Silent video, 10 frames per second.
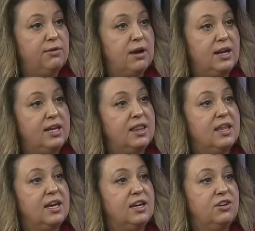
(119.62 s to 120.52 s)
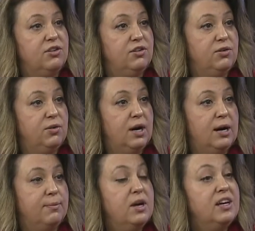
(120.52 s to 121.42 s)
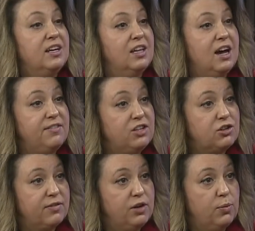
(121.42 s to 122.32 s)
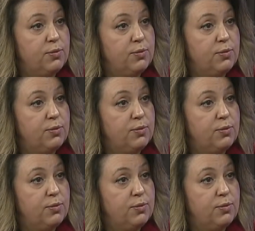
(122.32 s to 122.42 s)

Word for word: writing. They can do live interview